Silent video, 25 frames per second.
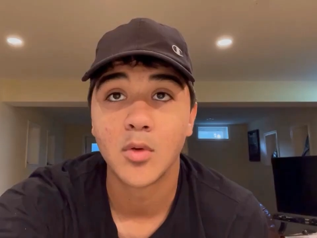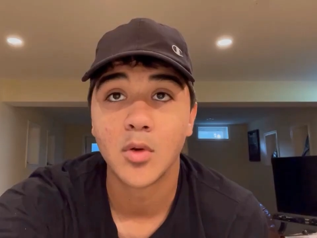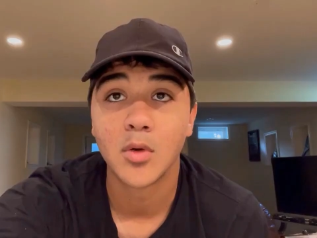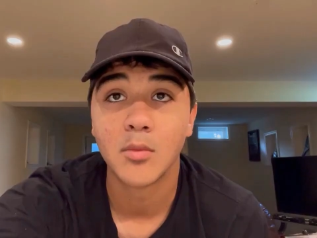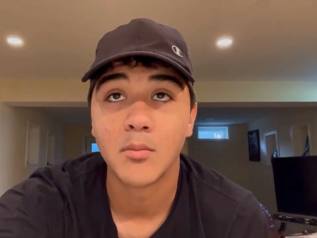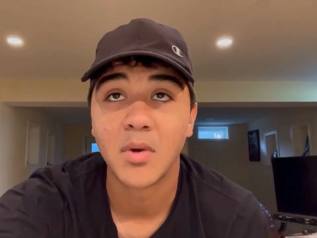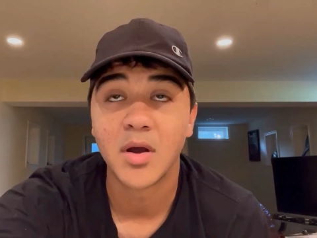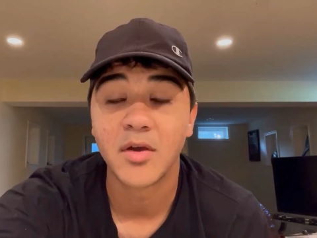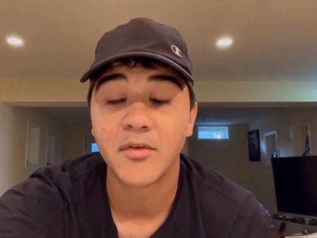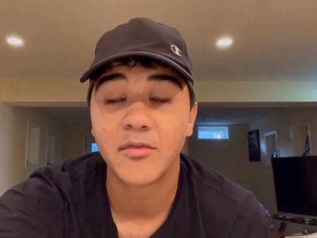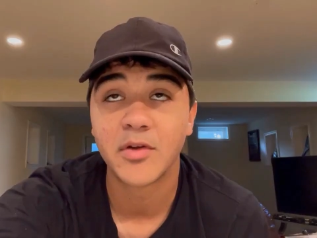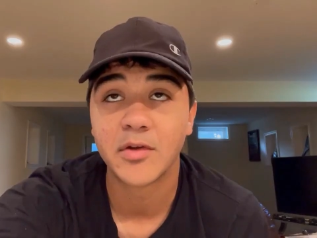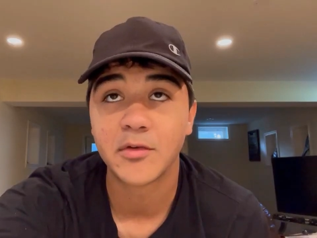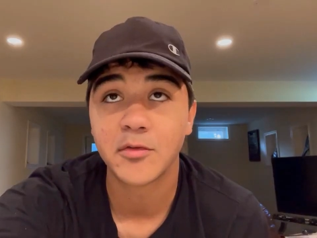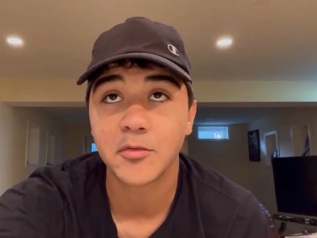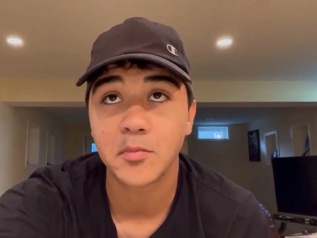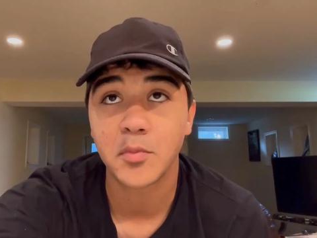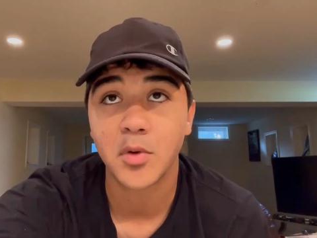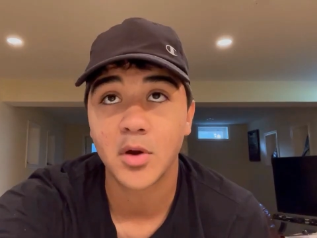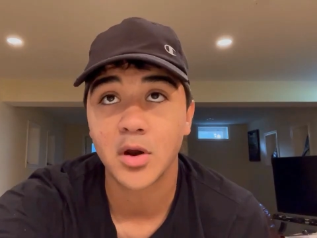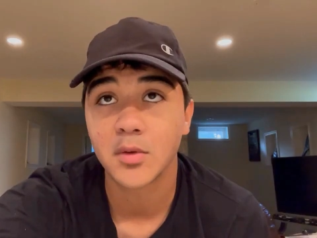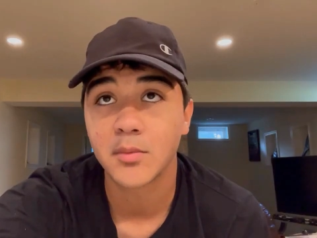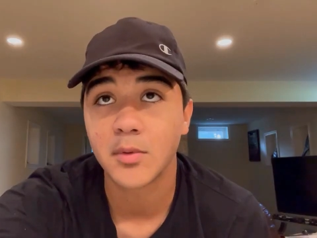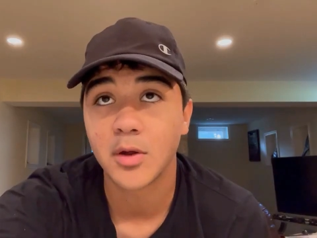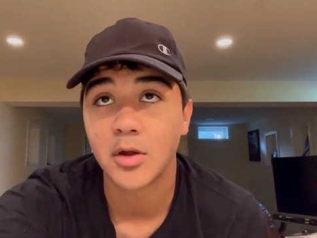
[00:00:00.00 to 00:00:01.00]
My favorite
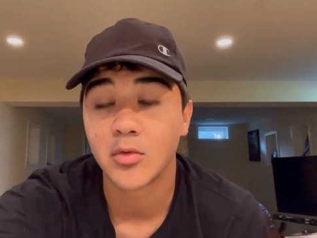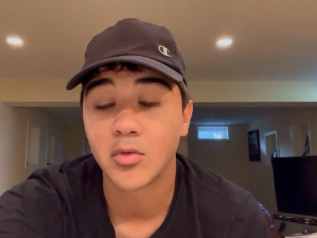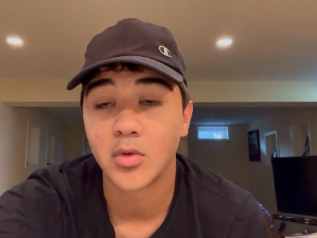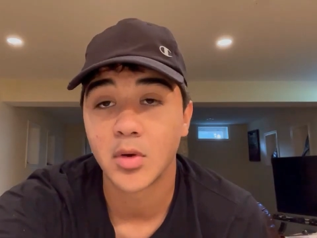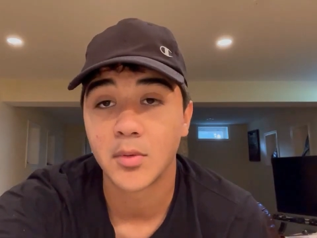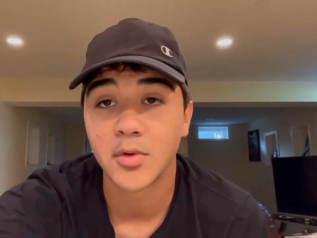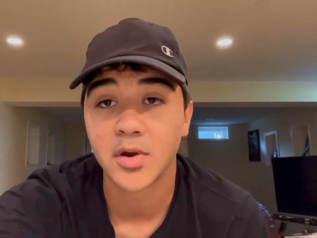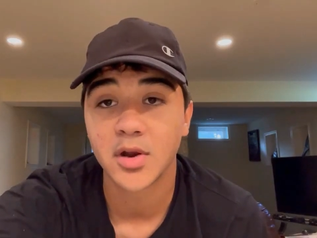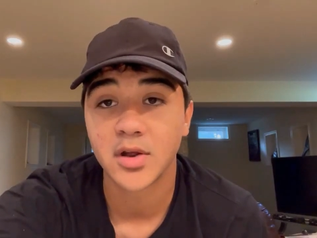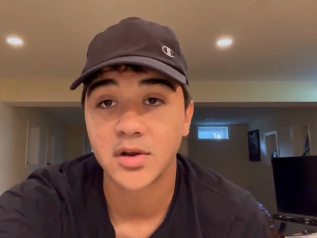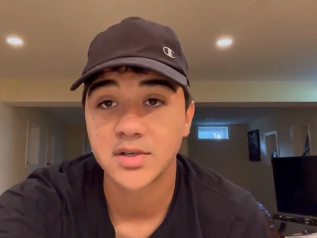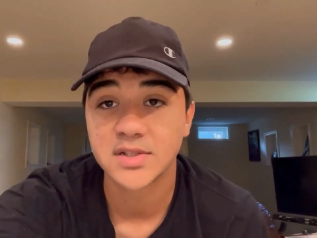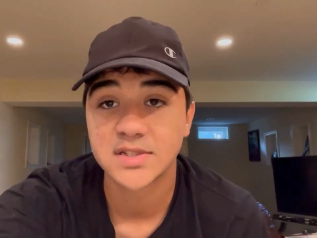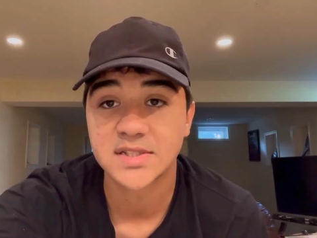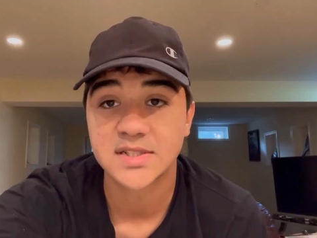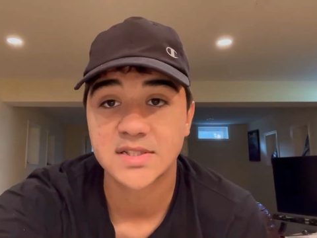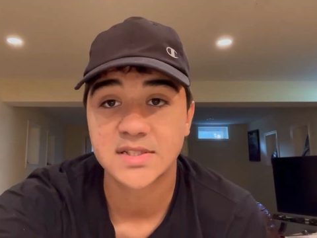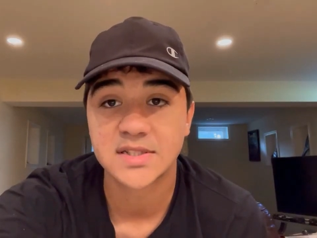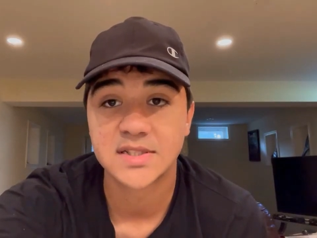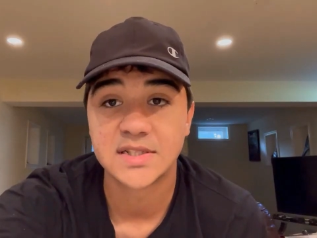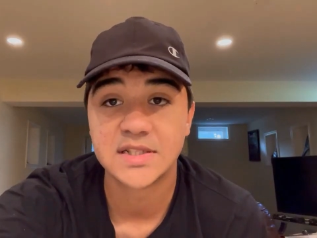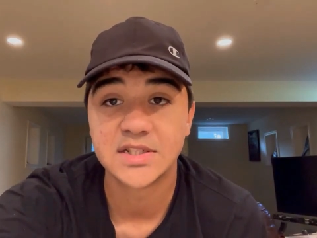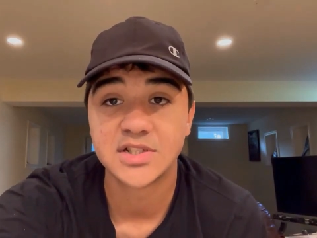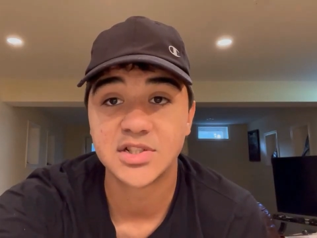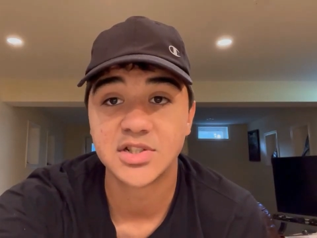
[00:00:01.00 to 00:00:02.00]
part about Ramadan is it
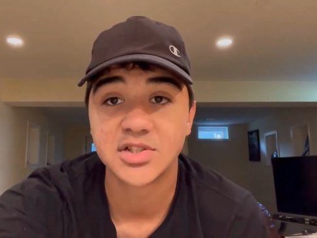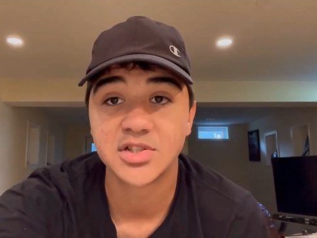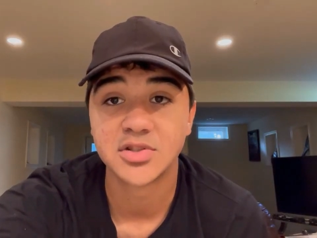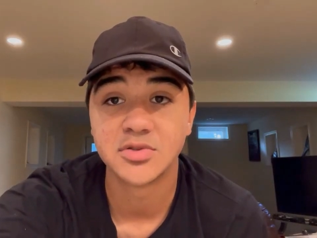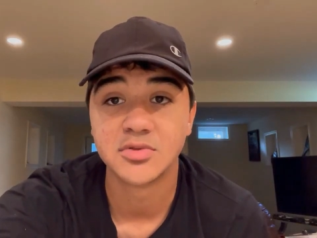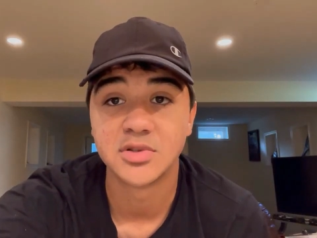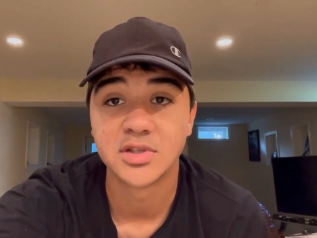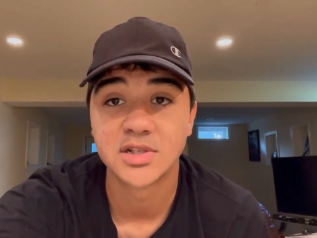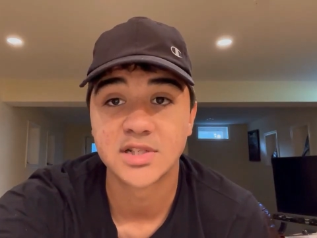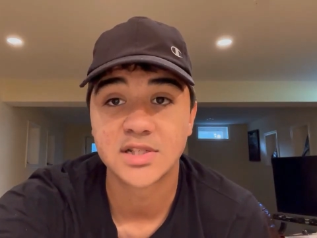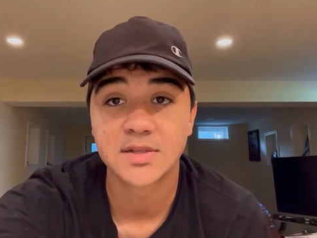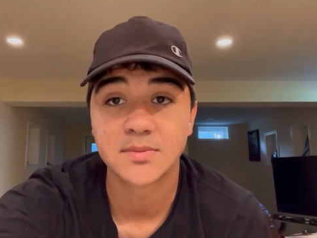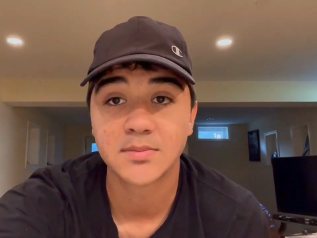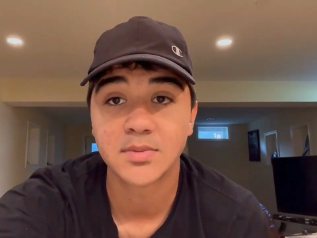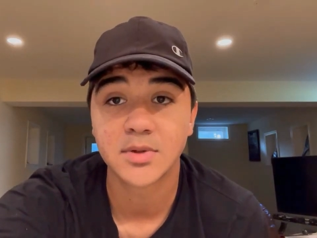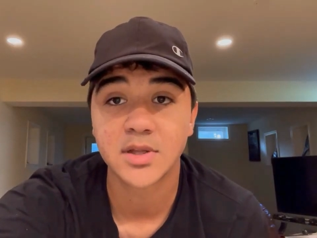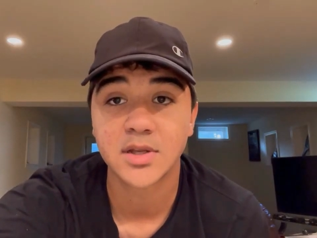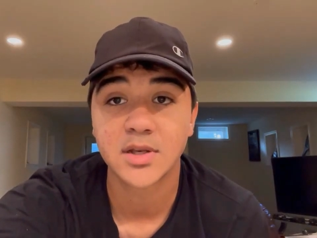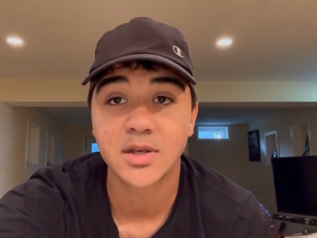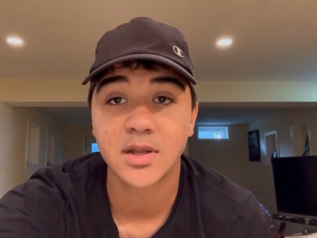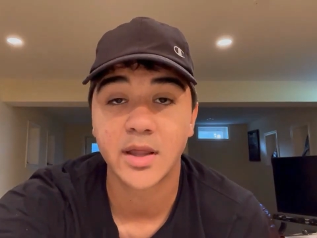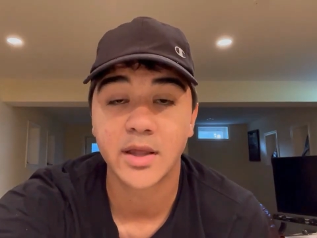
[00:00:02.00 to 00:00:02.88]
teaches you discipline.